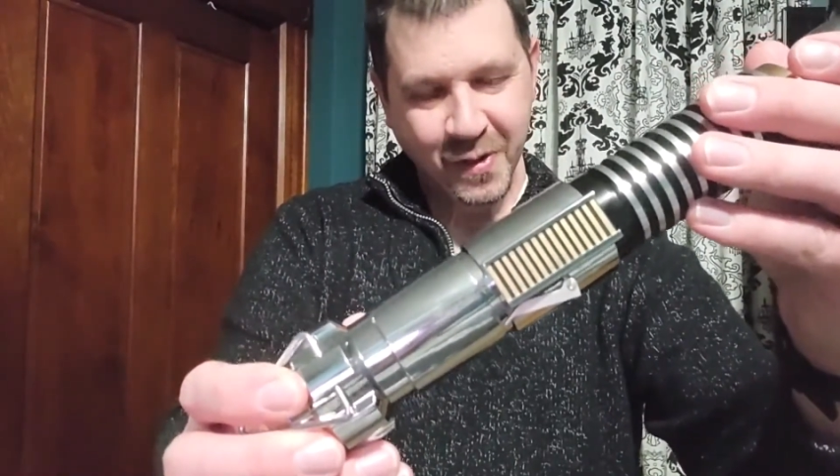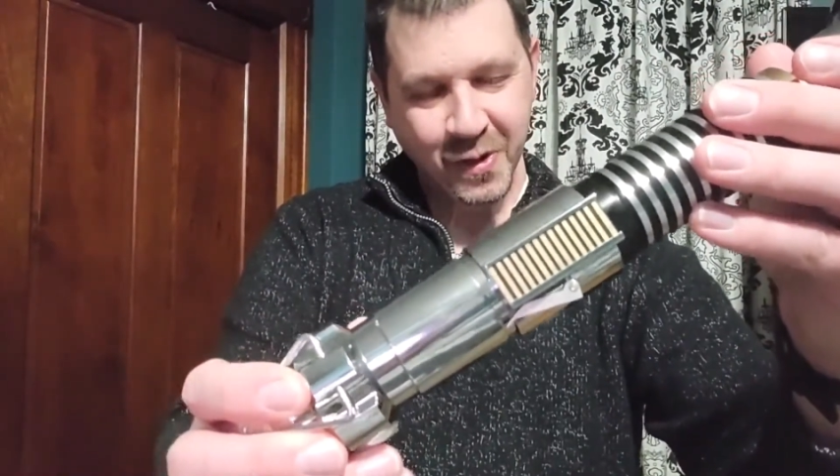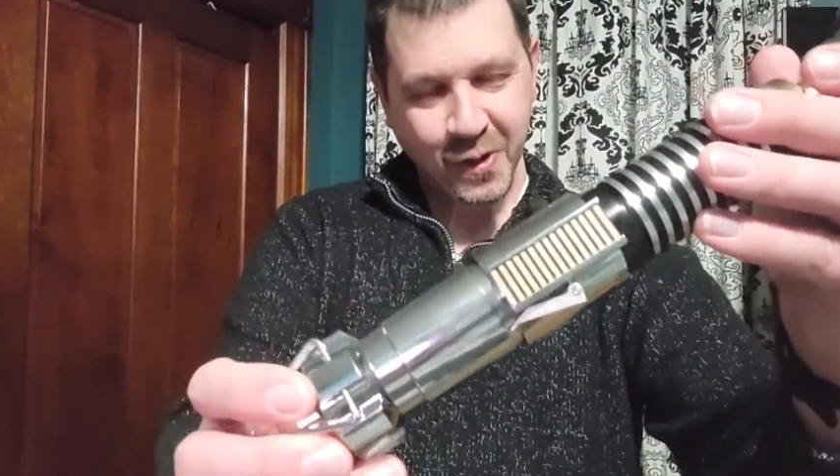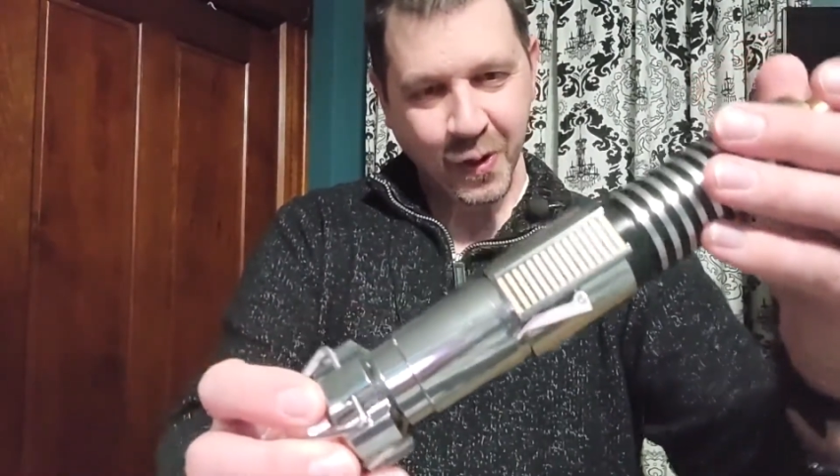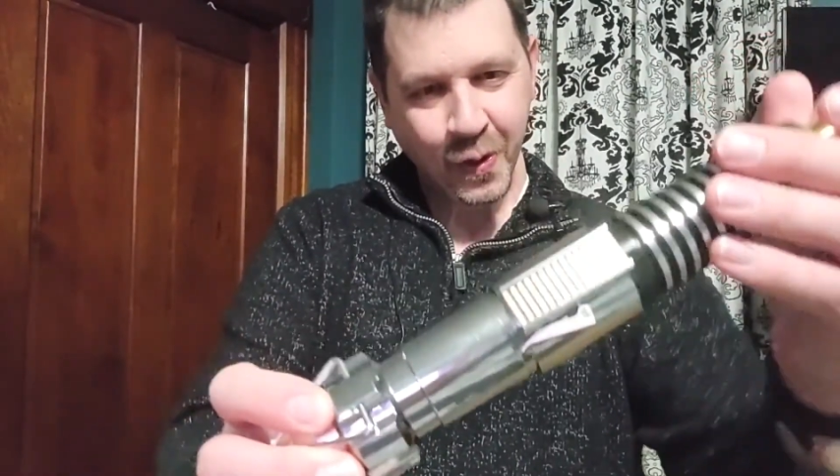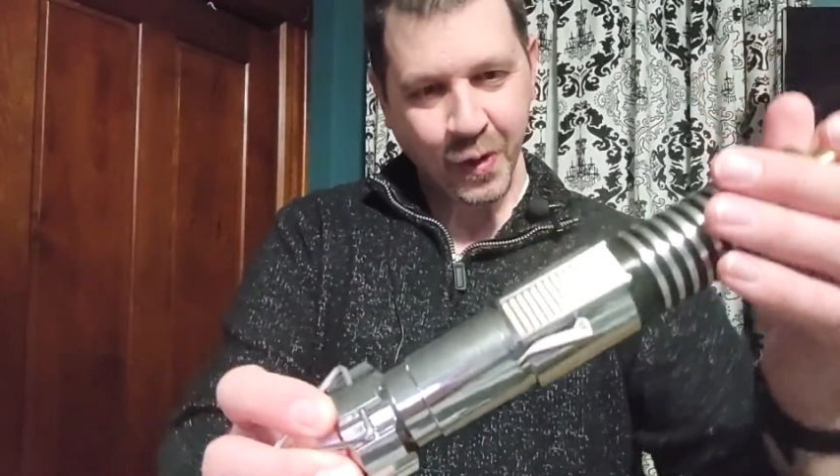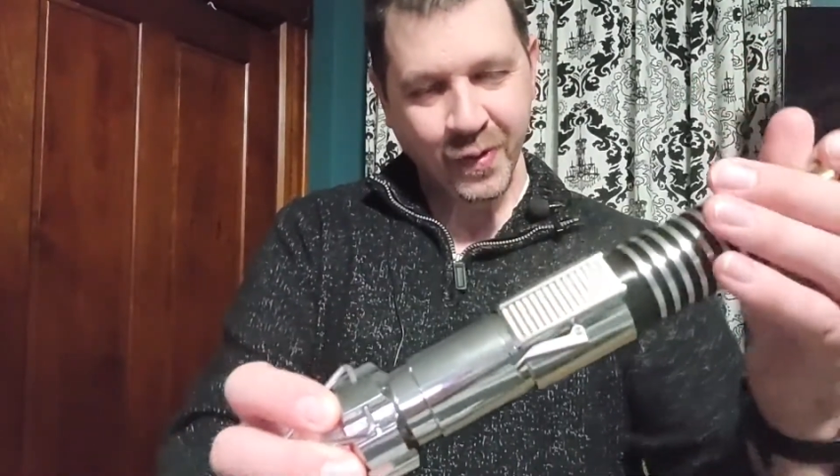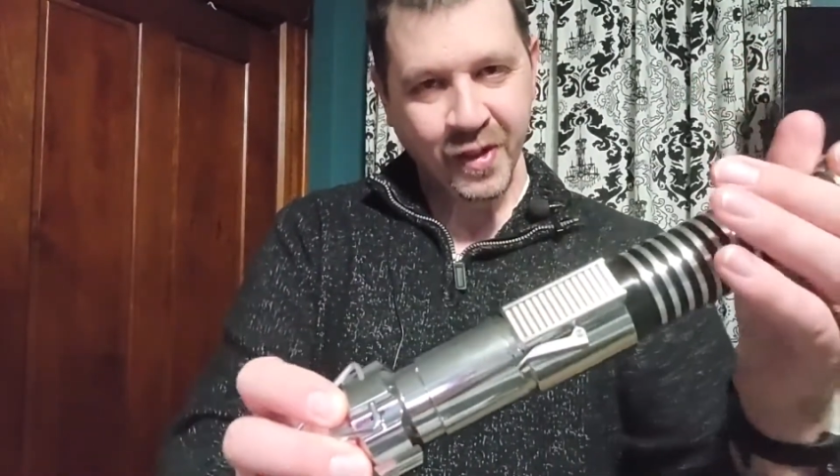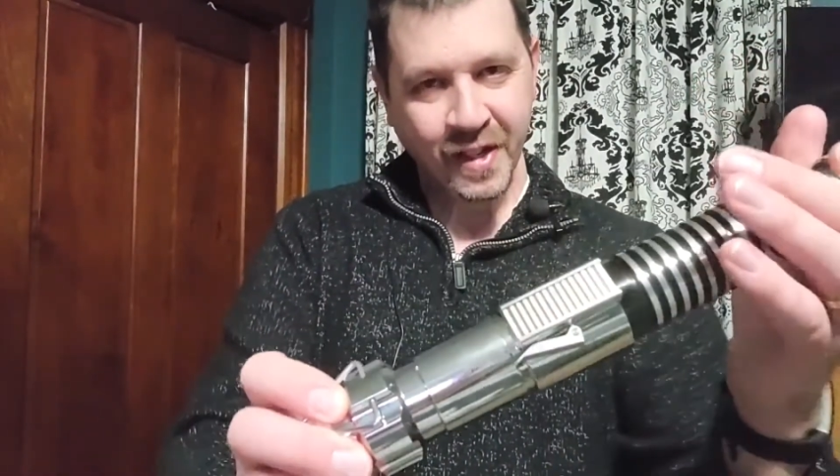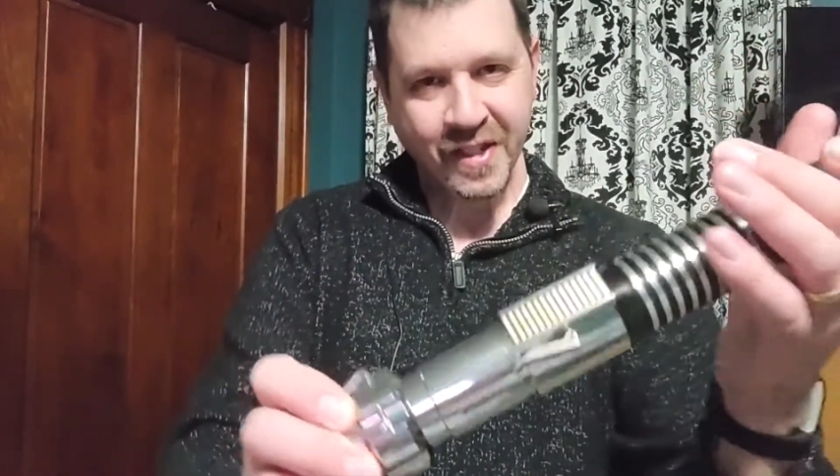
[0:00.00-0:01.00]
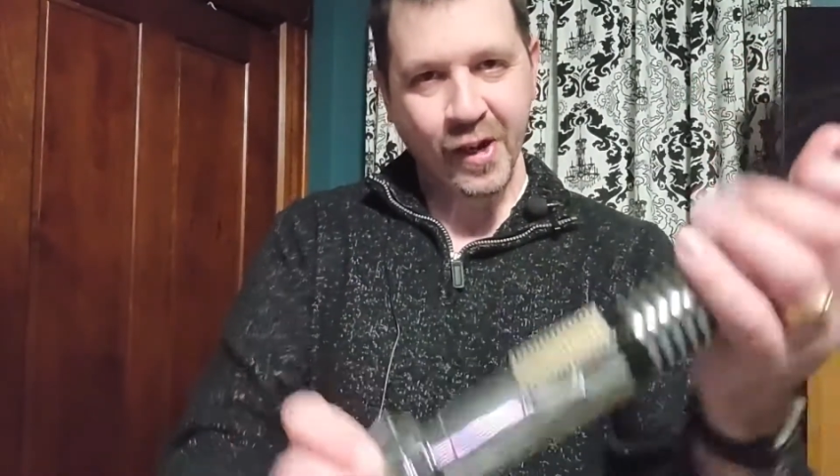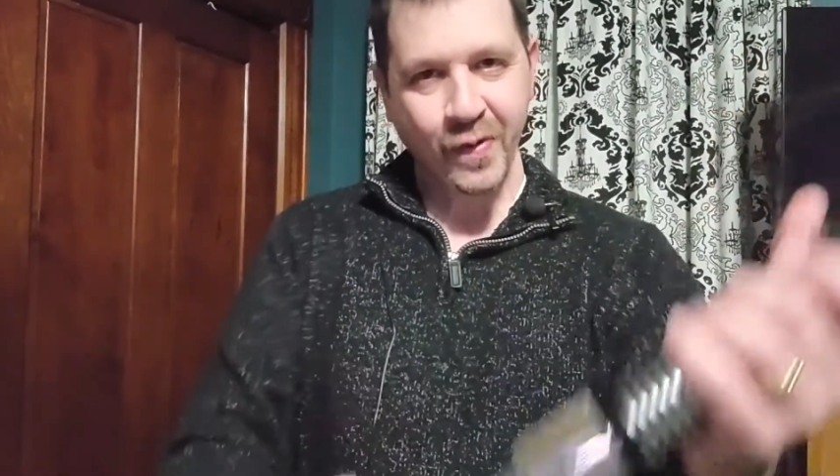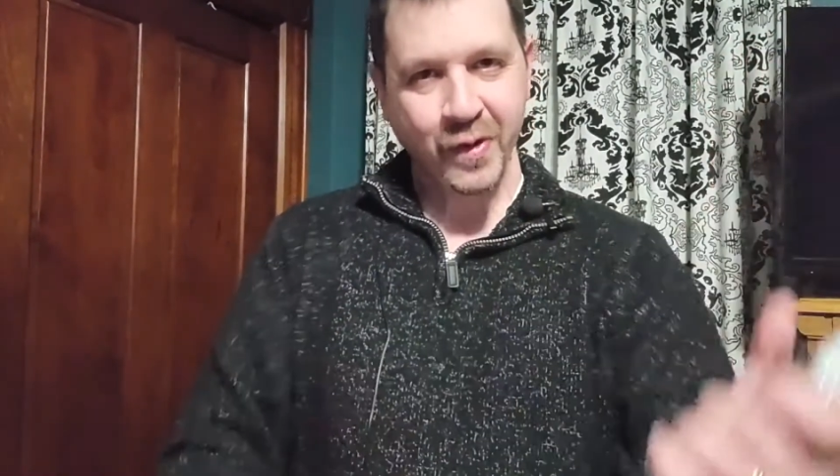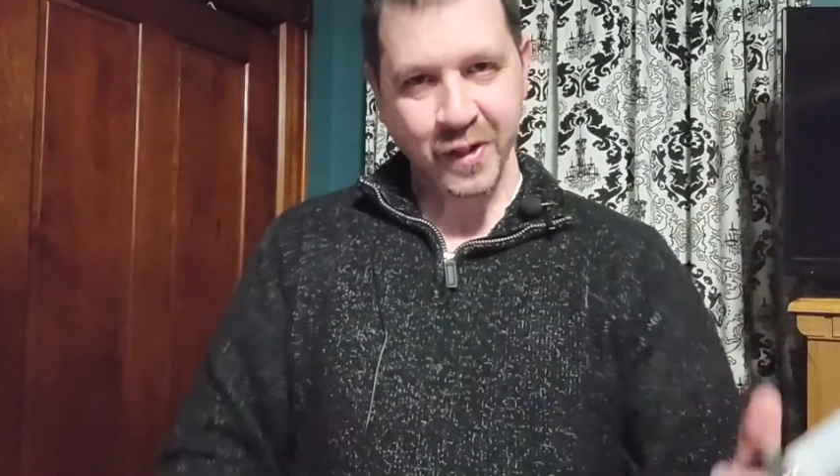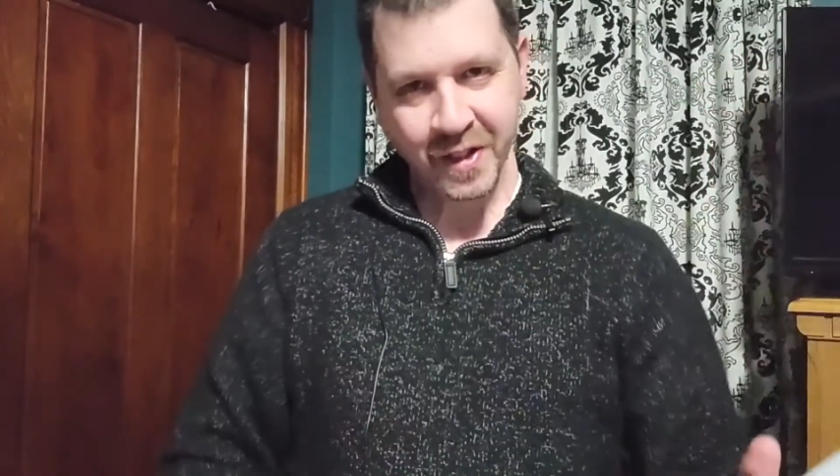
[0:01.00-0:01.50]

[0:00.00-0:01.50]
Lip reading: So if you're not careful,